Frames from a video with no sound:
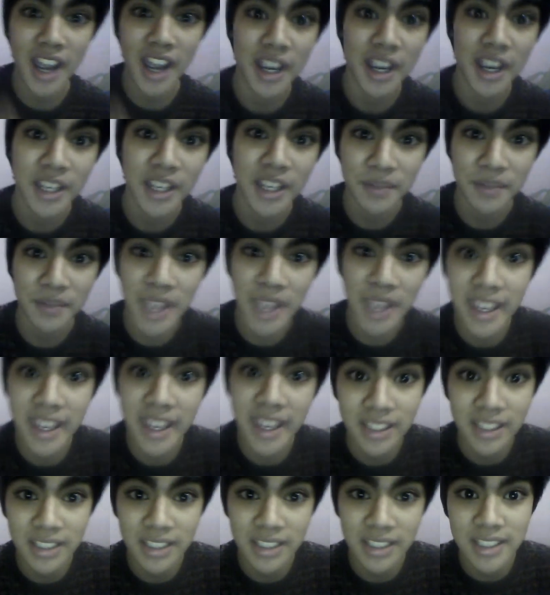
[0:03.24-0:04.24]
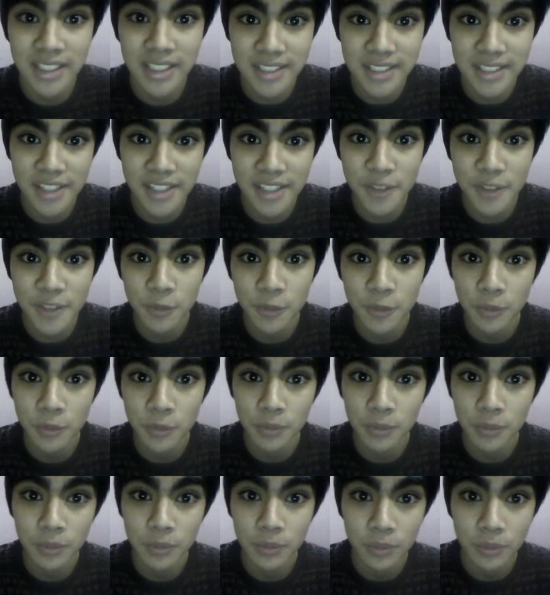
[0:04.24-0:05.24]
I am Haley the Sexy
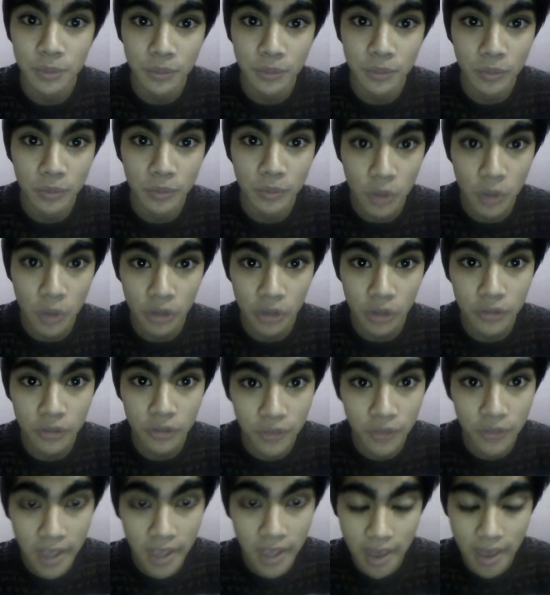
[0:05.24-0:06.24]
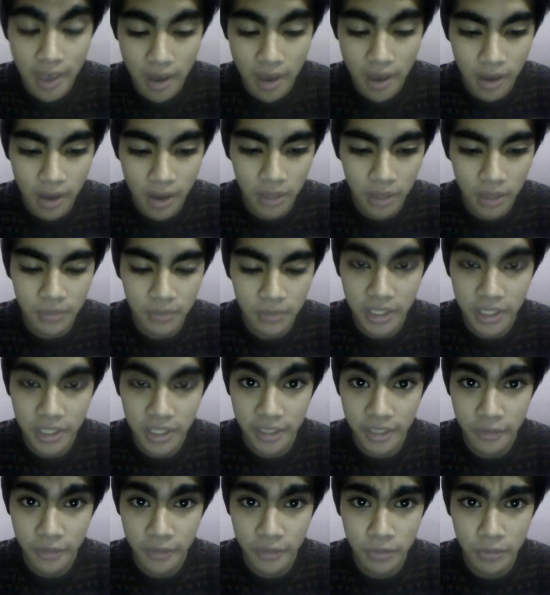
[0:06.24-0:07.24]
Wolf, um,
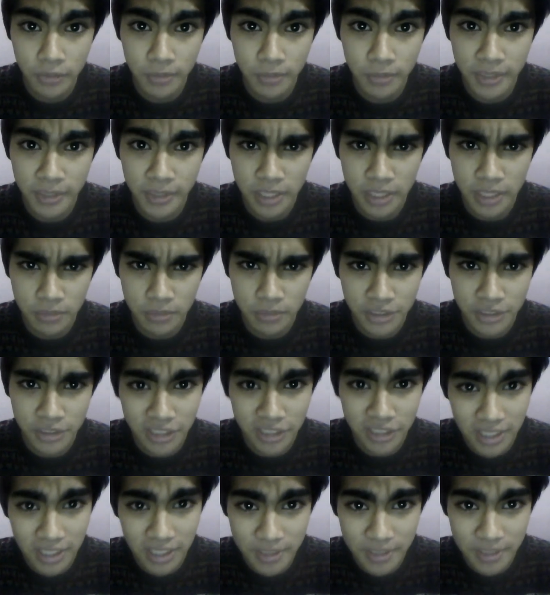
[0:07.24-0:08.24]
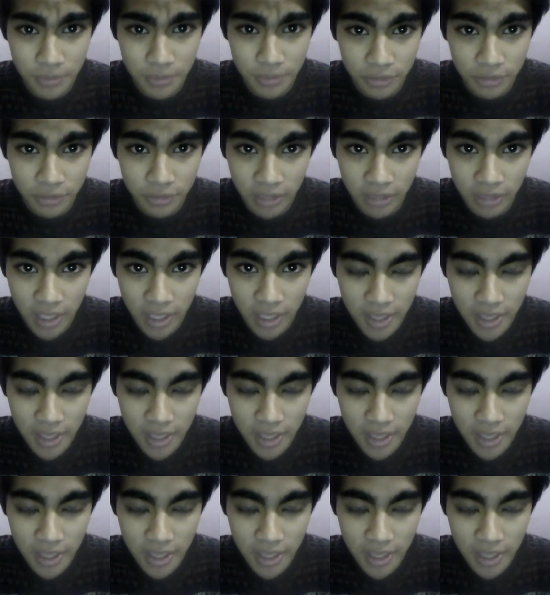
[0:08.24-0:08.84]
King of Reaper and Motionless Moon.